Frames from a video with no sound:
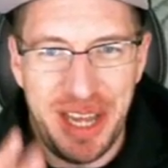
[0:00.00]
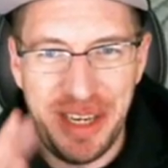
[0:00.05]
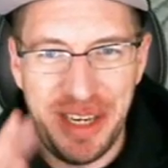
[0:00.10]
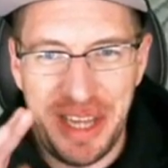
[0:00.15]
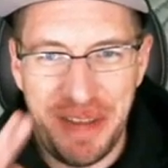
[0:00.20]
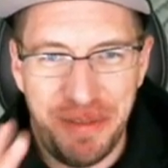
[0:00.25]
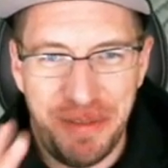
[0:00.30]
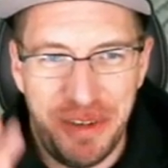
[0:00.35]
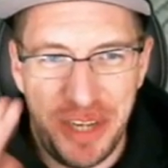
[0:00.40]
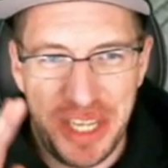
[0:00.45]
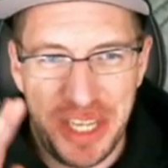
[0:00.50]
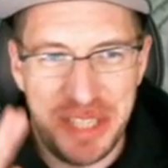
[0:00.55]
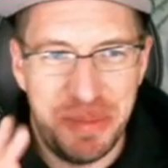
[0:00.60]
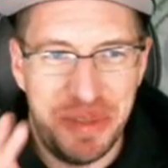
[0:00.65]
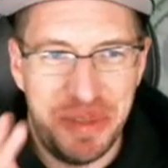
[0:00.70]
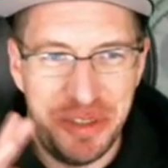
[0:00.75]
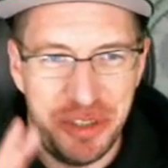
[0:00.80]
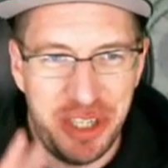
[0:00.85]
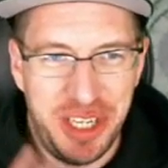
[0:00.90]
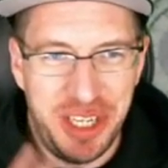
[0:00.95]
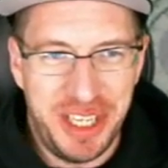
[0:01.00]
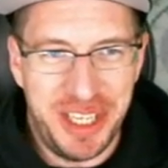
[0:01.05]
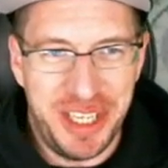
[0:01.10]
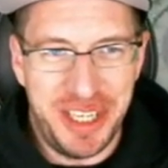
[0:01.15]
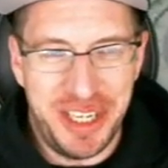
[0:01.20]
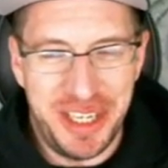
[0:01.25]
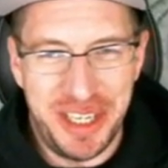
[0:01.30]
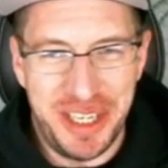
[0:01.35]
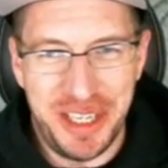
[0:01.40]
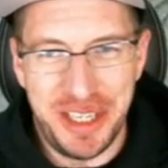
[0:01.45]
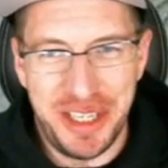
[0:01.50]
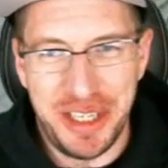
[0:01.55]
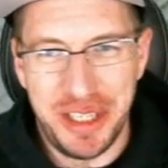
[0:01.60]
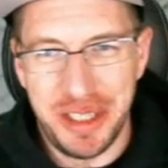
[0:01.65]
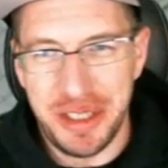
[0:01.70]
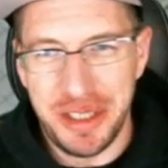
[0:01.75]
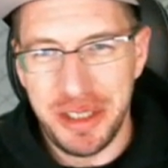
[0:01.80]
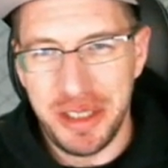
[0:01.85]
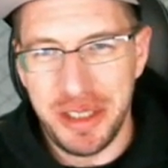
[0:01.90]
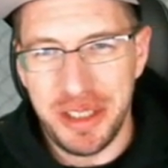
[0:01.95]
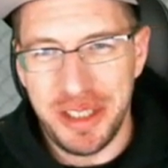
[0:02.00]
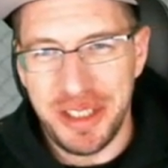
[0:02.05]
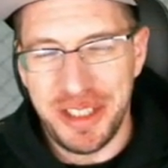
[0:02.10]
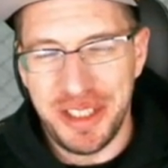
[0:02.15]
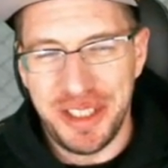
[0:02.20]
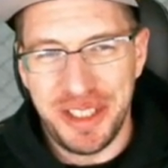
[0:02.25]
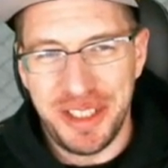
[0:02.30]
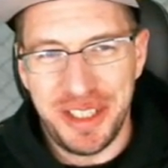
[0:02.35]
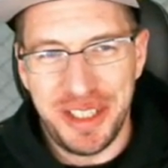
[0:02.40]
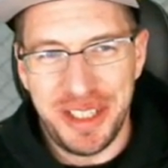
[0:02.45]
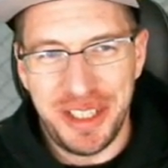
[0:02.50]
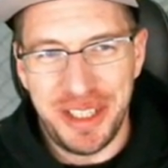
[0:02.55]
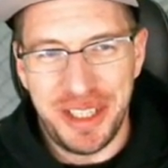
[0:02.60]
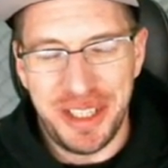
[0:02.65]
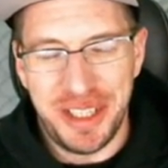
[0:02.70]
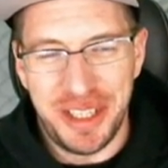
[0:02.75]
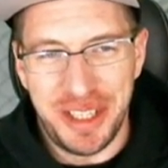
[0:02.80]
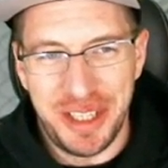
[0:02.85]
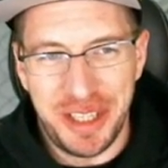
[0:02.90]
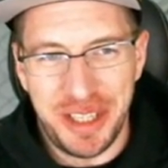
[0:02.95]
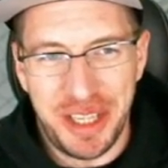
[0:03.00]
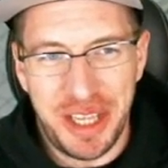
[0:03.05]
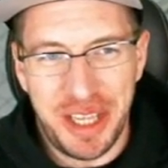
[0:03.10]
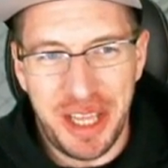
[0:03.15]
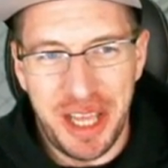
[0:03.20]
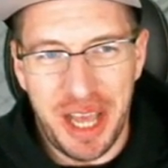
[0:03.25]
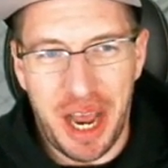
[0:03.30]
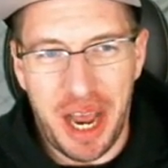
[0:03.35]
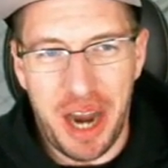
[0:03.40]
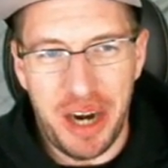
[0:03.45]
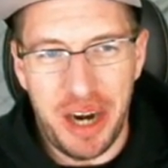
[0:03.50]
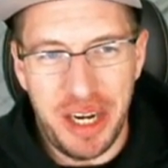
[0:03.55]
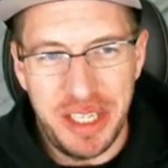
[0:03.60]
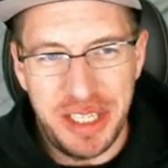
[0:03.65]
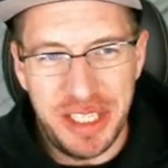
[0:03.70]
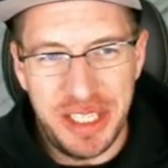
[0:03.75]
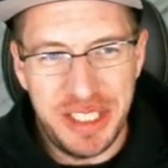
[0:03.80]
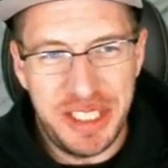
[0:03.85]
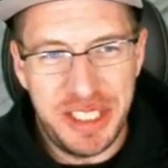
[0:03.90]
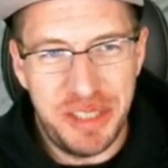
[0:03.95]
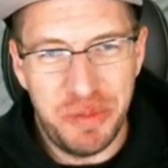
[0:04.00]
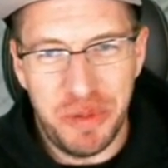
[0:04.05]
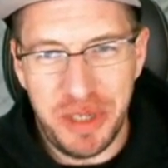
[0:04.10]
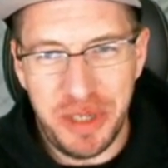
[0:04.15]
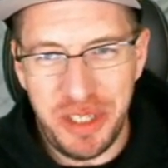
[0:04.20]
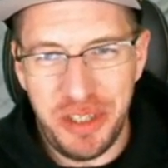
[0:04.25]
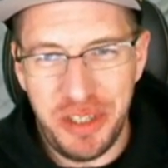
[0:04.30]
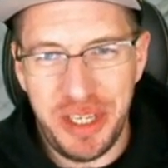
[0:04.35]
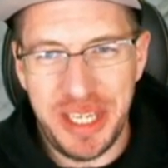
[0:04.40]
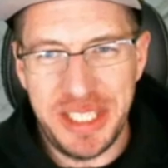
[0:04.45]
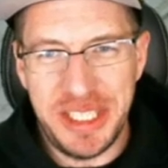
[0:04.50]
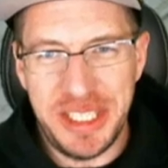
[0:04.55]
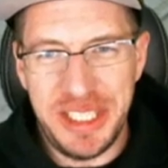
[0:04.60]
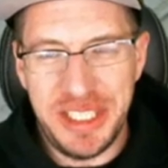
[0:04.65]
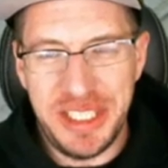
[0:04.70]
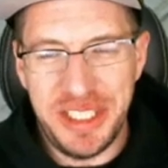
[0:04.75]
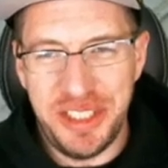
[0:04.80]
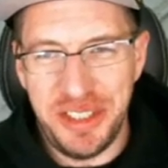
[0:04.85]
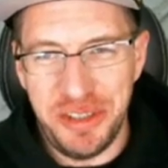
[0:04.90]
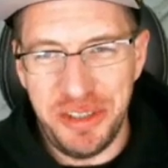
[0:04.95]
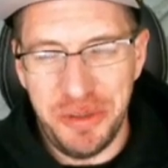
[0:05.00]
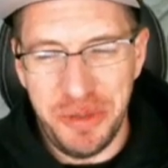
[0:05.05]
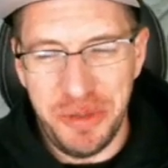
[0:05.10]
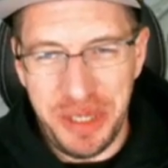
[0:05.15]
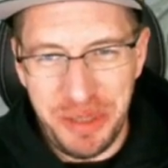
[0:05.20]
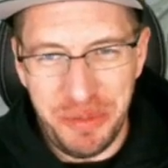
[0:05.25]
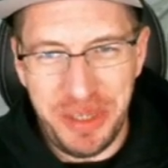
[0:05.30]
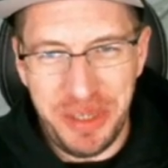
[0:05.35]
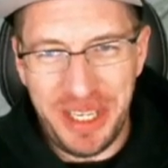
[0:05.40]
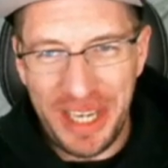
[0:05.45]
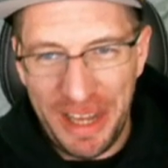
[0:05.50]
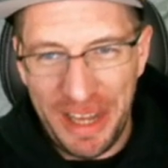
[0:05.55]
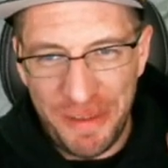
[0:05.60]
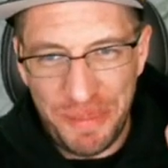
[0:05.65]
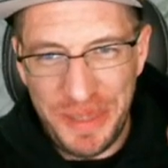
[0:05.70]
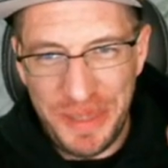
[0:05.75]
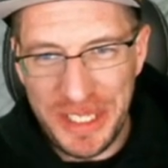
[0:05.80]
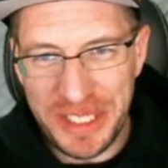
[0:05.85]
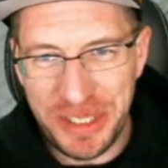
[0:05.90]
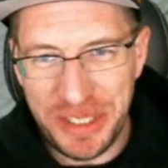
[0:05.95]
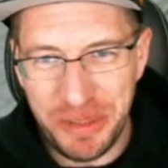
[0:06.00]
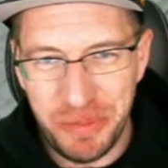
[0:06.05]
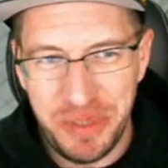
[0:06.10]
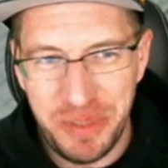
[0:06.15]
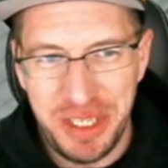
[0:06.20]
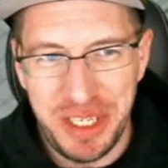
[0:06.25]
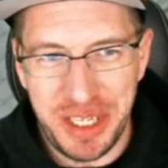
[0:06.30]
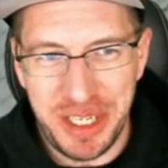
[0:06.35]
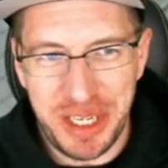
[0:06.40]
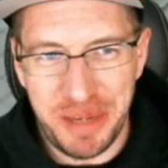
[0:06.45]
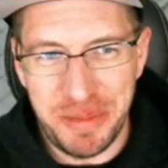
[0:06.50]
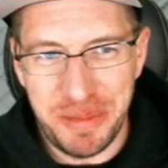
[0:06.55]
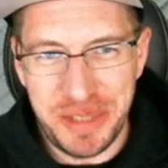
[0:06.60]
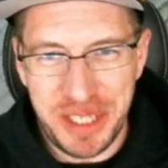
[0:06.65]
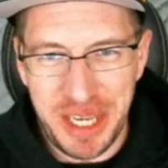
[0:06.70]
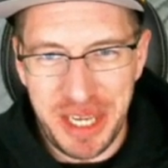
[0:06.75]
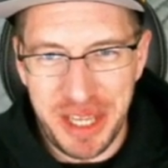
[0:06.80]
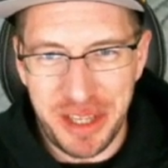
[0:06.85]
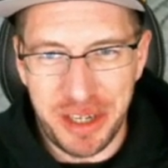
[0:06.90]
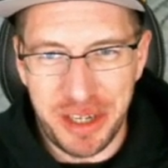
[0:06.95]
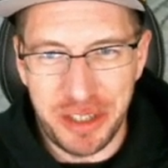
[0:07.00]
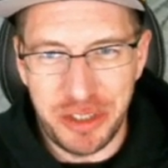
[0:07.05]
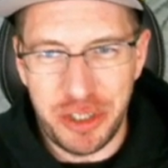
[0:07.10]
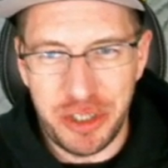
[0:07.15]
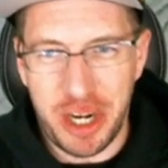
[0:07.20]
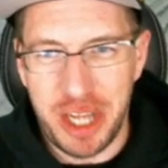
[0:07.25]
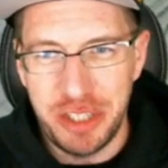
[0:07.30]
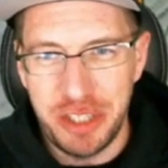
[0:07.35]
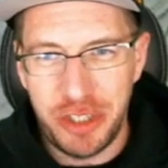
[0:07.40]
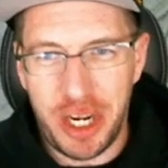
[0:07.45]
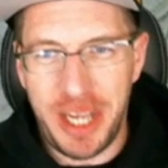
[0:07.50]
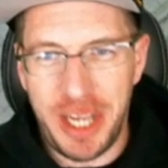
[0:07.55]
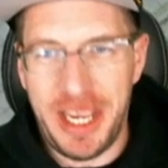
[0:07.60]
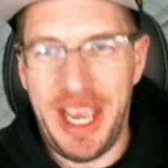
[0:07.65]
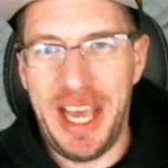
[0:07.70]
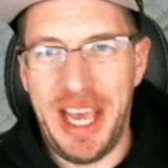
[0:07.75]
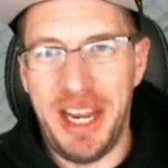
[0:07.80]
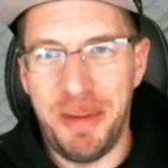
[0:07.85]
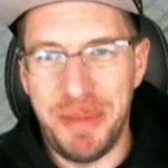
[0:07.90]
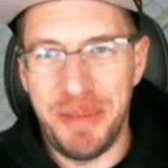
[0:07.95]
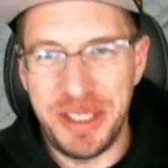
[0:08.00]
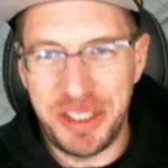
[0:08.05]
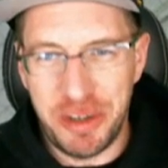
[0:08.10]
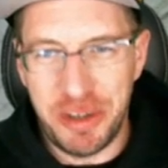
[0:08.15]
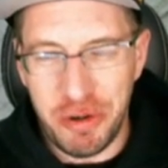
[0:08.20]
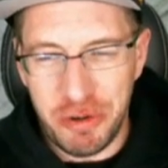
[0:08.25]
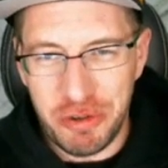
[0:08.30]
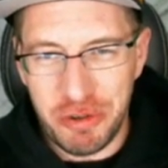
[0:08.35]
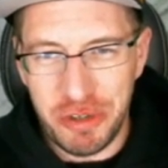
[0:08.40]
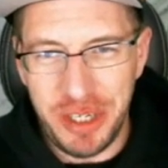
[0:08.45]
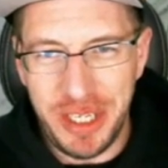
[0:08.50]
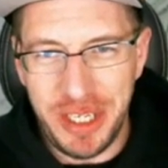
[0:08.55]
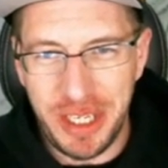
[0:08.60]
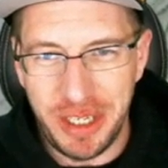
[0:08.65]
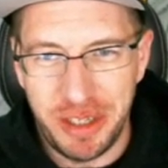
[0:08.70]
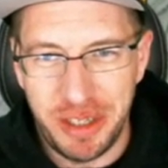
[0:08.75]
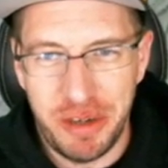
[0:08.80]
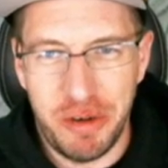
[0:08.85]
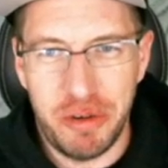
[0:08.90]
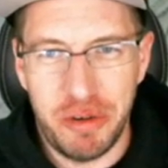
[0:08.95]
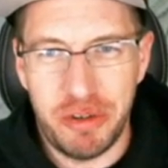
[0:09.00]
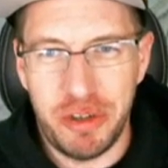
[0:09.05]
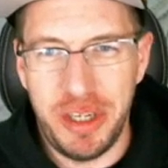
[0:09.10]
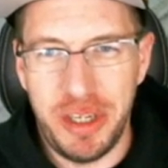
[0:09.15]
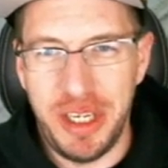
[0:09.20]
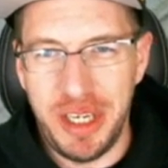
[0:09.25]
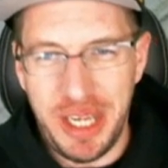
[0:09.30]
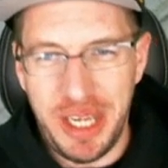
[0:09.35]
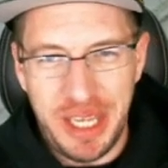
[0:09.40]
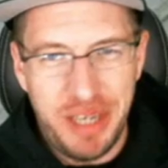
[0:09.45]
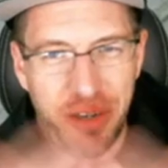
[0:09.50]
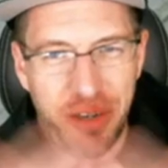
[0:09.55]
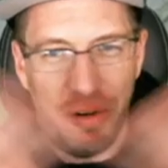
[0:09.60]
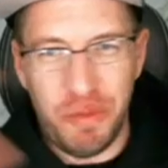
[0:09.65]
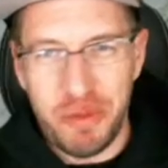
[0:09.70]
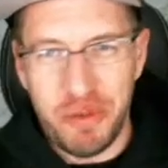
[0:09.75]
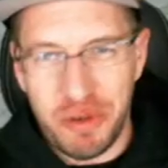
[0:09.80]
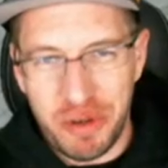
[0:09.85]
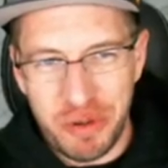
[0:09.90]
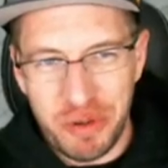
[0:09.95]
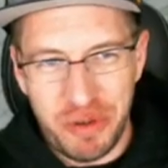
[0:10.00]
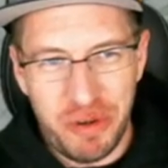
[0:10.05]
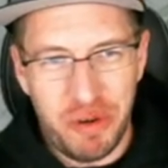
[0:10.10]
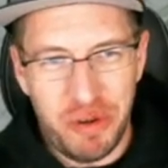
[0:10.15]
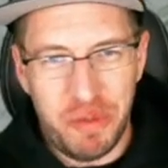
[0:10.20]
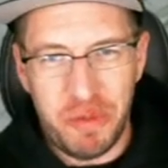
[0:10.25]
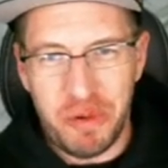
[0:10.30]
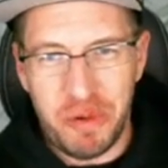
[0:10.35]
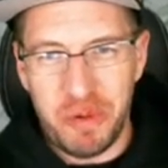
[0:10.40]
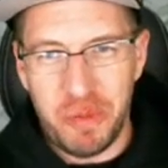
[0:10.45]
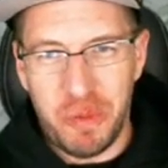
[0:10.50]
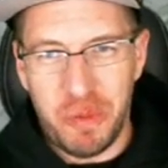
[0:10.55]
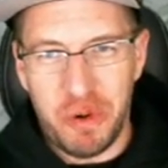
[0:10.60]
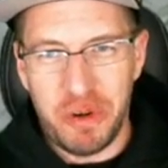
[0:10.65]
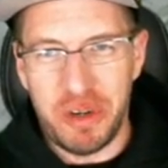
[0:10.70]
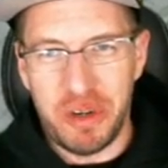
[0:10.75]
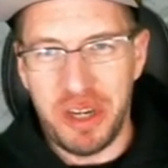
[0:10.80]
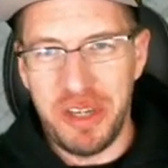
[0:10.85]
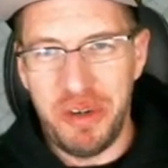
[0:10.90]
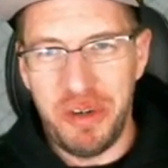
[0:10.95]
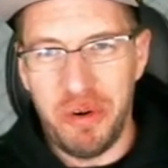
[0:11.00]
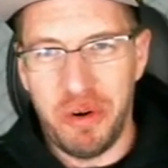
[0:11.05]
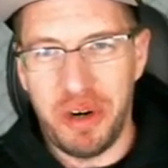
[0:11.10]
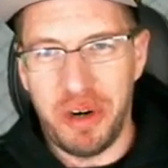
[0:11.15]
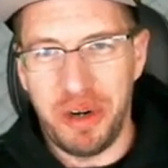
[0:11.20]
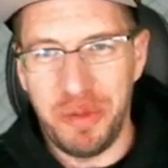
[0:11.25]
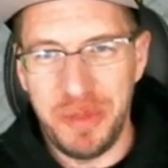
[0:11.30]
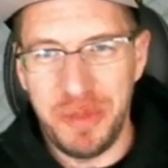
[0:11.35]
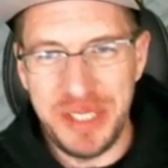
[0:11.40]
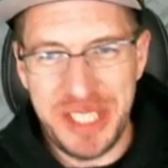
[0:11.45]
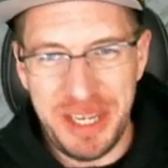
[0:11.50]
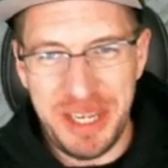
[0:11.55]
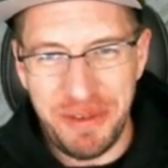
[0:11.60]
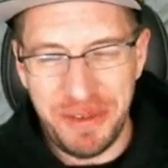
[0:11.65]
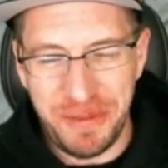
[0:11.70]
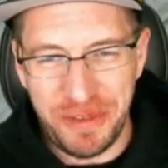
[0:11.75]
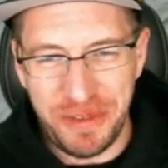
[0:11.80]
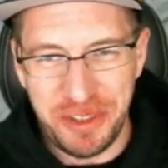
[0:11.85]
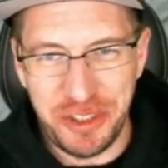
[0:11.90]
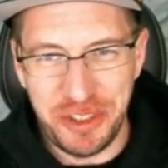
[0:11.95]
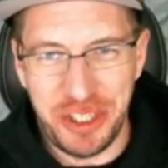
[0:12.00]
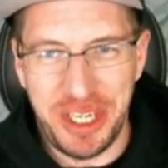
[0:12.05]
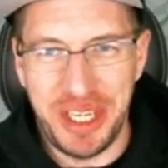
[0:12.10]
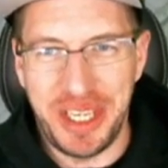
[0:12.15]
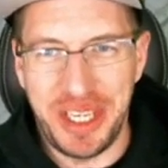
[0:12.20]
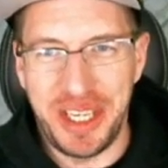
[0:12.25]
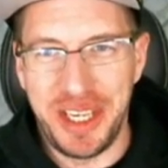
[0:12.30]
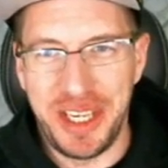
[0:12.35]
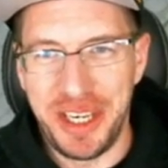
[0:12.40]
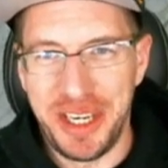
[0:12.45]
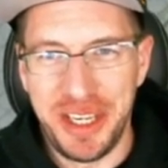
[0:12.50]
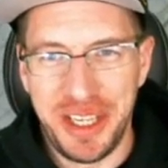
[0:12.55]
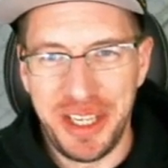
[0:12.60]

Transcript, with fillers: And Have you guys been drinking? When am I not drinking? All right, this is what you guys need to do, and we can have peace, and we can come together. Try, try cannabis. Go green. Go green, and no more, no more war on Nor. Save it for Drake.